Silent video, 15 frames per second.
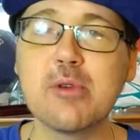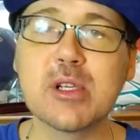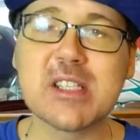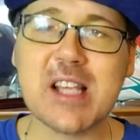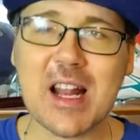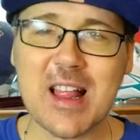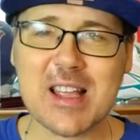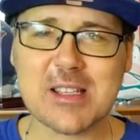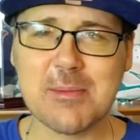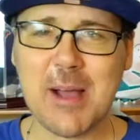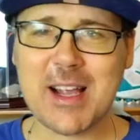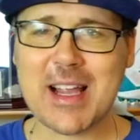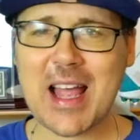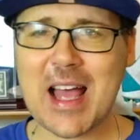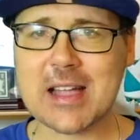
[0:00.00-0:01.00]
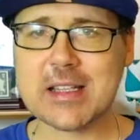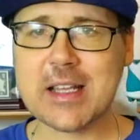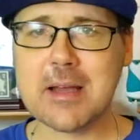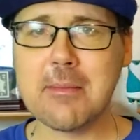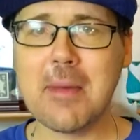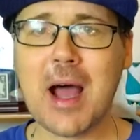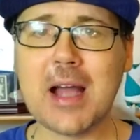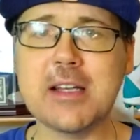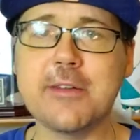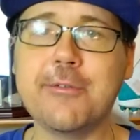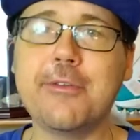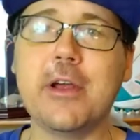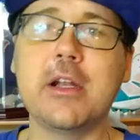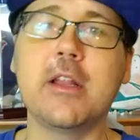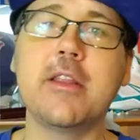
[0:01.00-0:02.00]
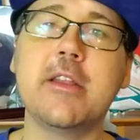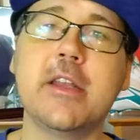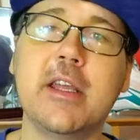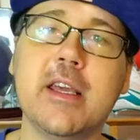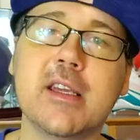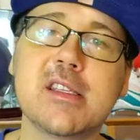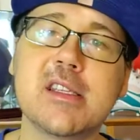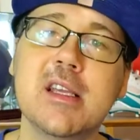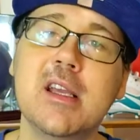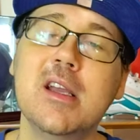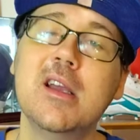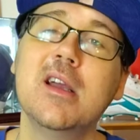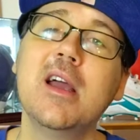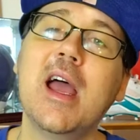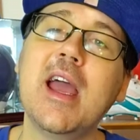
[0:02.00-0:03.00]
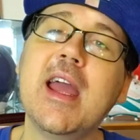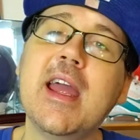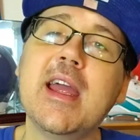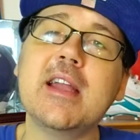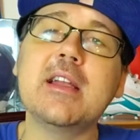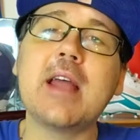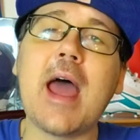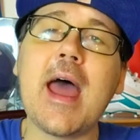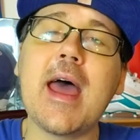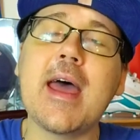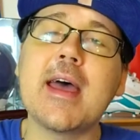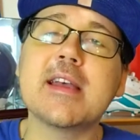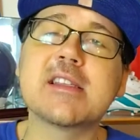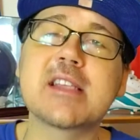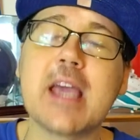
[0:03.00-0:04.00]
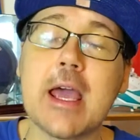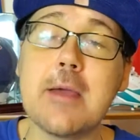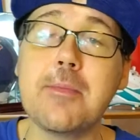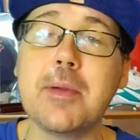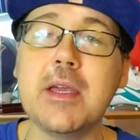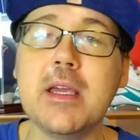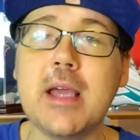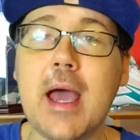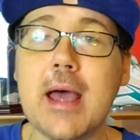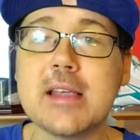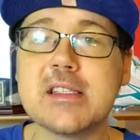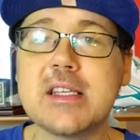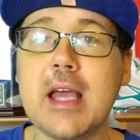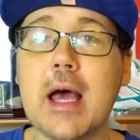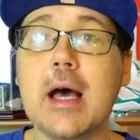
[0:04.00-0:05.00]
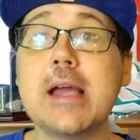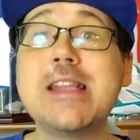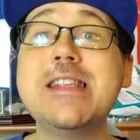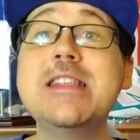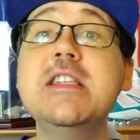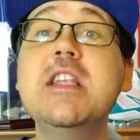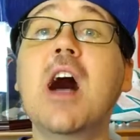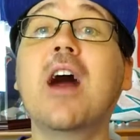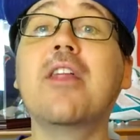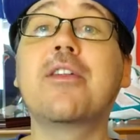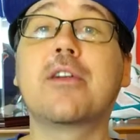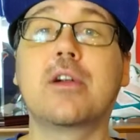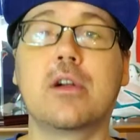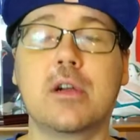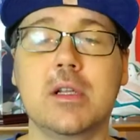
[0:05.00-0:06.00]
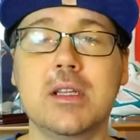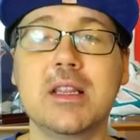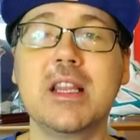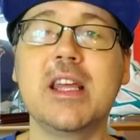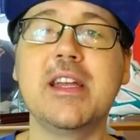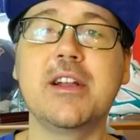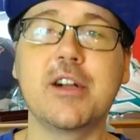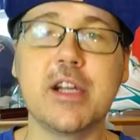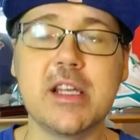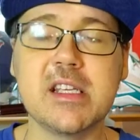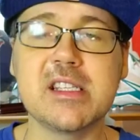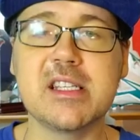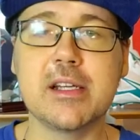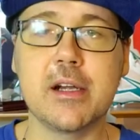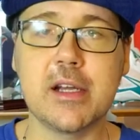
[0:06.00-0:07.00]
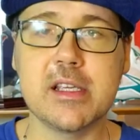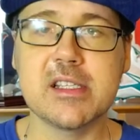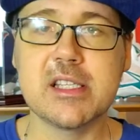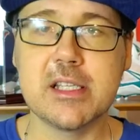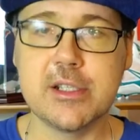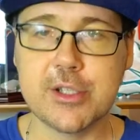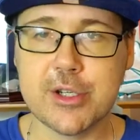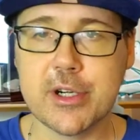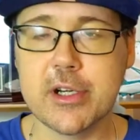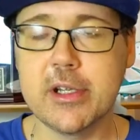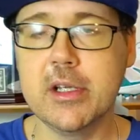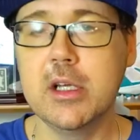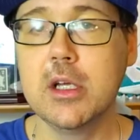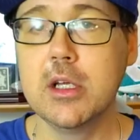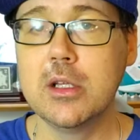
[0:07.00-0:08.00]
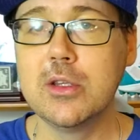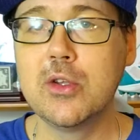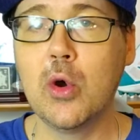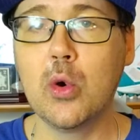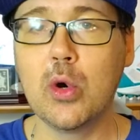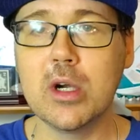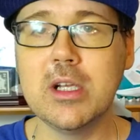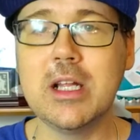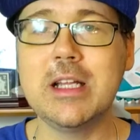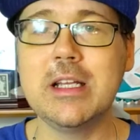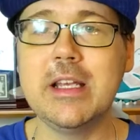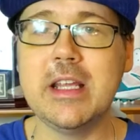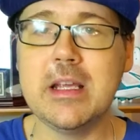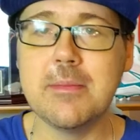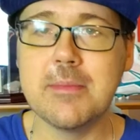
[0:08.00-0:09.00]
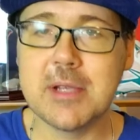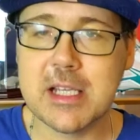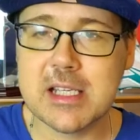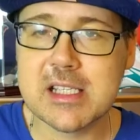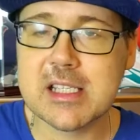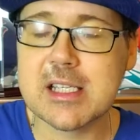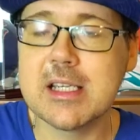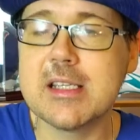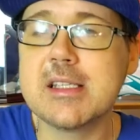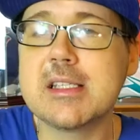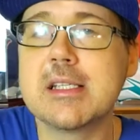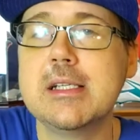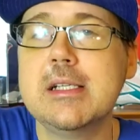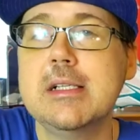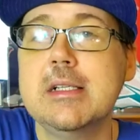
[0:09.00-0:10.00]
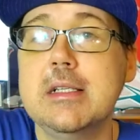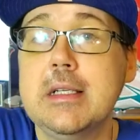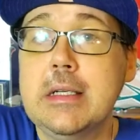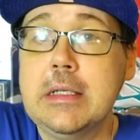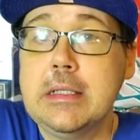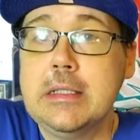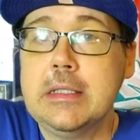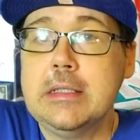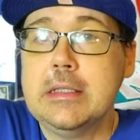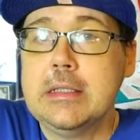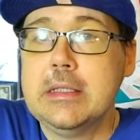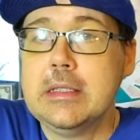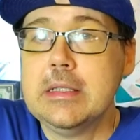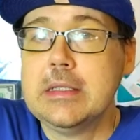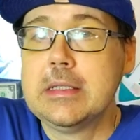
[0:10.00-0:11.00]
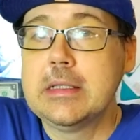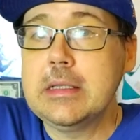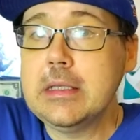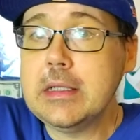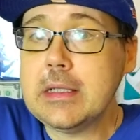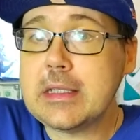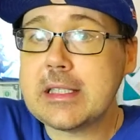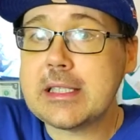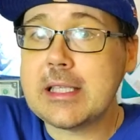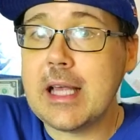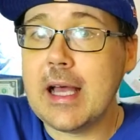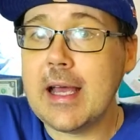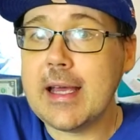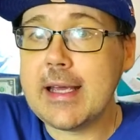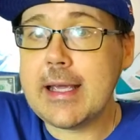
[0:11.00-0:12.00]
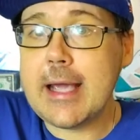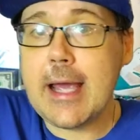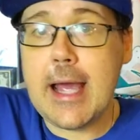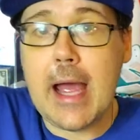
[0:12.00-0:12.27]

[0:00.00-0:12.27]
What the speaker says: said, oh, that's my goddamn mind defending the Knicks. And as KP has yet another lingering serious injury, torn knee meniscus, looks like